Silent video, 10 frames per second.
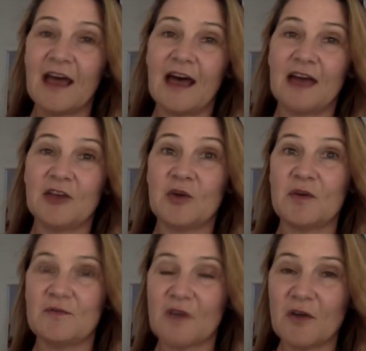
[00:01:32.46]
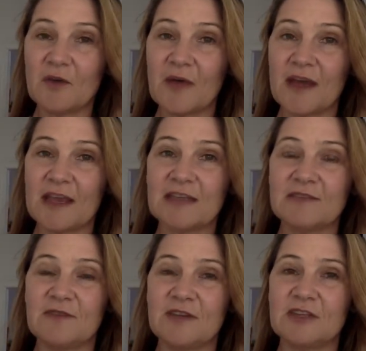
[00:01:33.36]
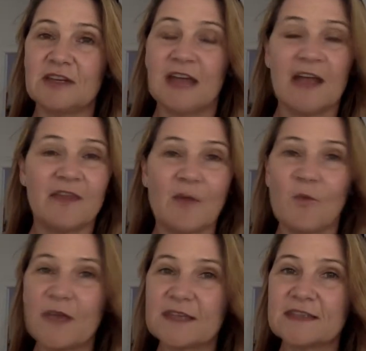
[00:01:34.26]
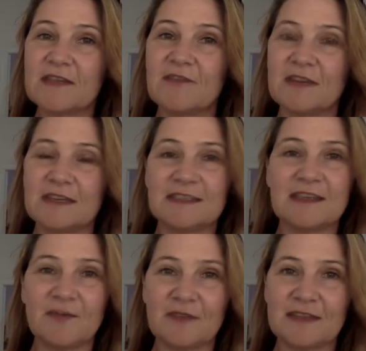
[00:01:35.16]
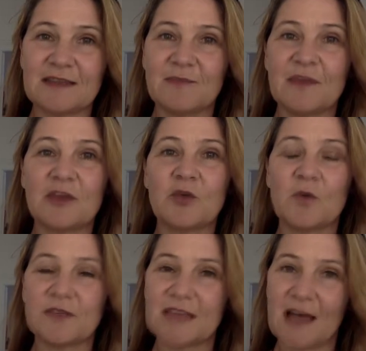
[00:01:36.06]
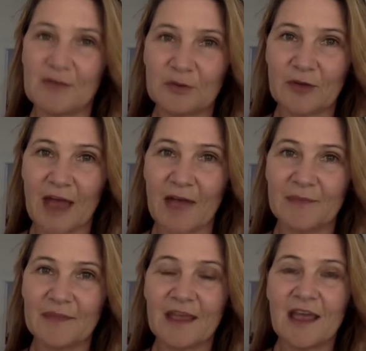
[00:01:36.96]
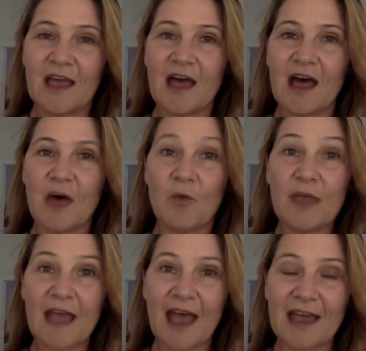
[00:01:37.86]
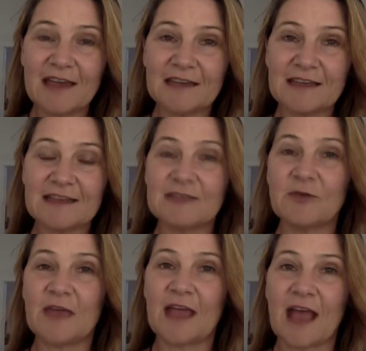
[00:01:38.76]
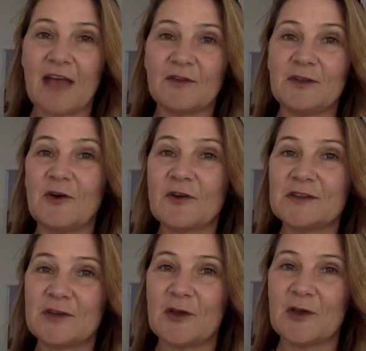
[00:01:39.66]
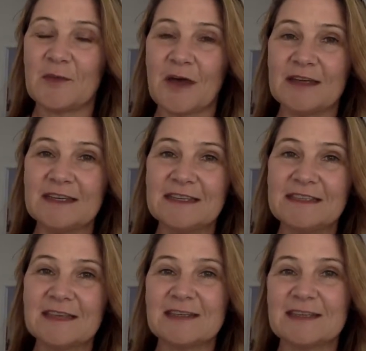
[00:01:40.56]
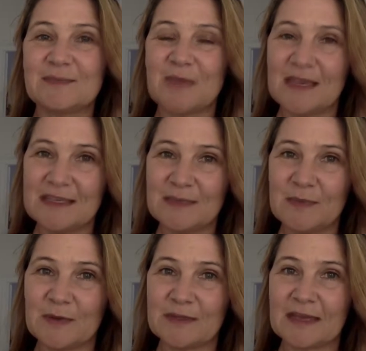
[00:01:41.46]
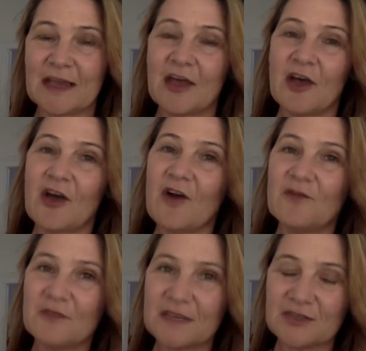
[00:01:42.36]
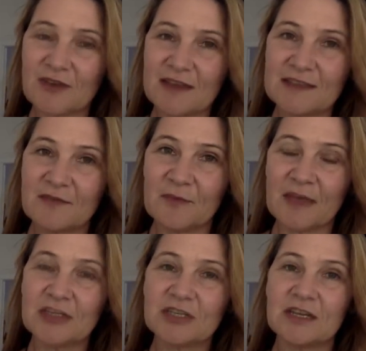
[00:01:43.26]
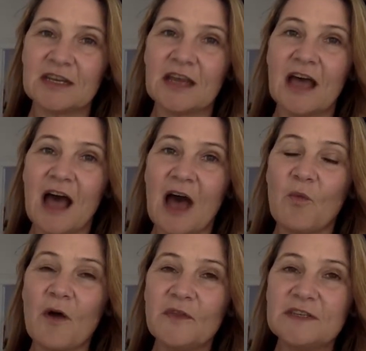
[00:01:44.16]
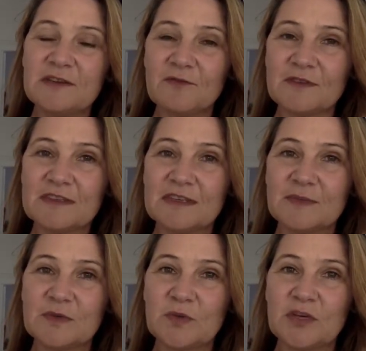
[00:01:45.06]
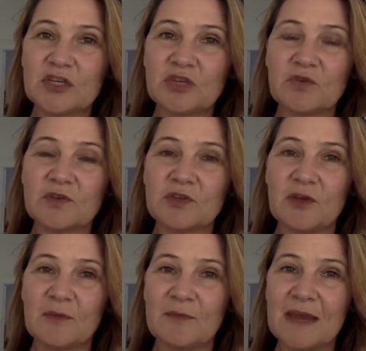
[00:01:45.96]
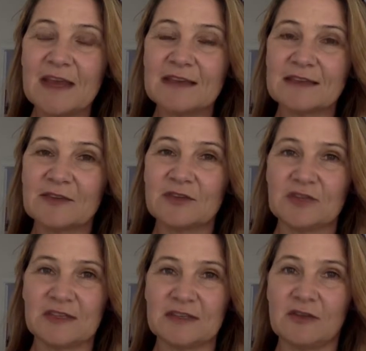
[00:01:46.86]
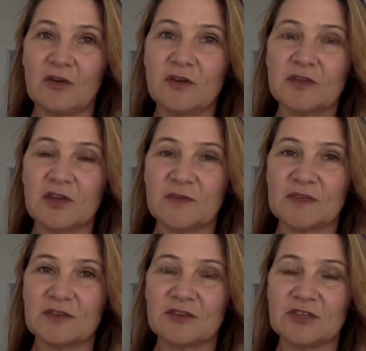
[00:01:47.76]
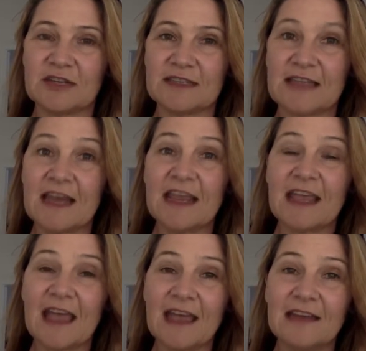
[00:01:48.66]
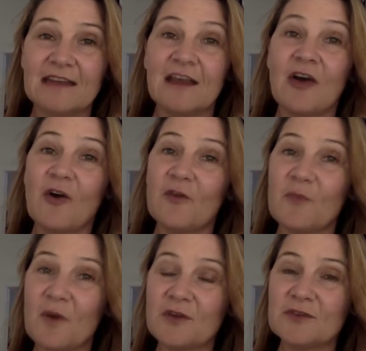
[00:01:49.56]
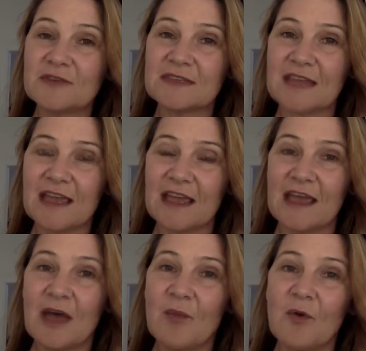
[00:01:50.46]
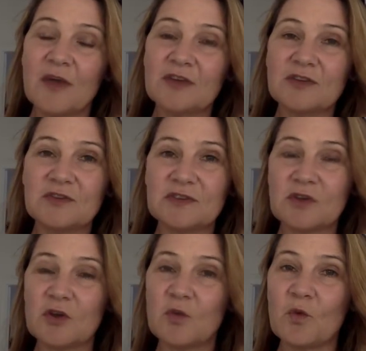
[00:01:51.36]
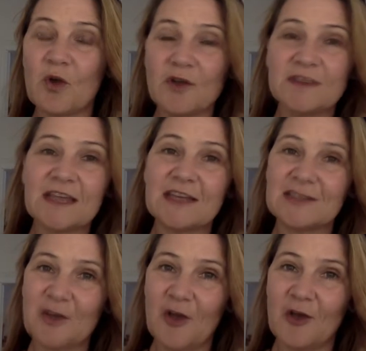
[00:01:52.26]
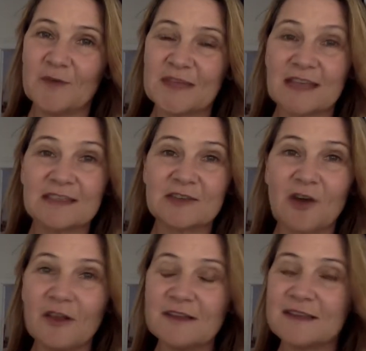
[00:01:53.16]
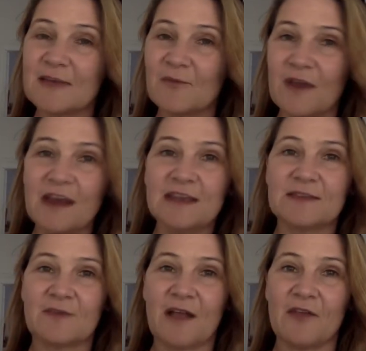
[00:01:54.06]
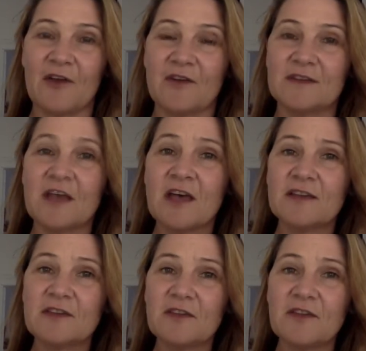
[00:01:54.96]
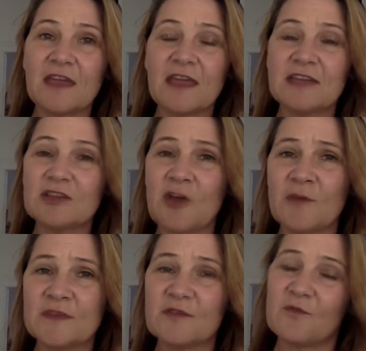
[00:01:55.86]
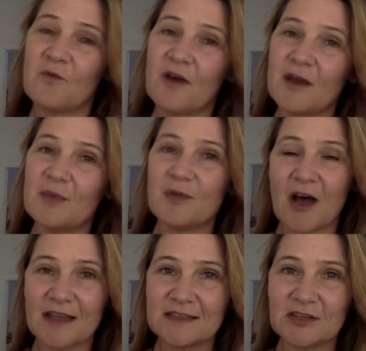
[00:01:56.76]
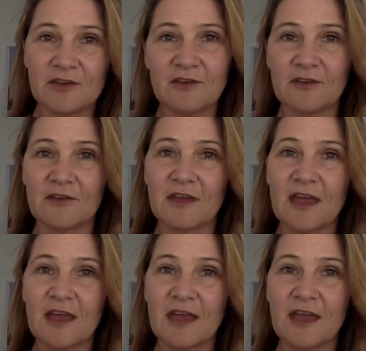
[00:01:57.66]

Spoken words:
evaluating intervention, then week 7 is definitely something you want to have a look at. Week 8 is looking at the longer term, ideas such as peace building, conflict transformation, what the difference is between short-term immediate solutions and longer-term solutions. And again, the modules there point to certain words and terms and scholars and readings around those. So think in terms of what applies to you.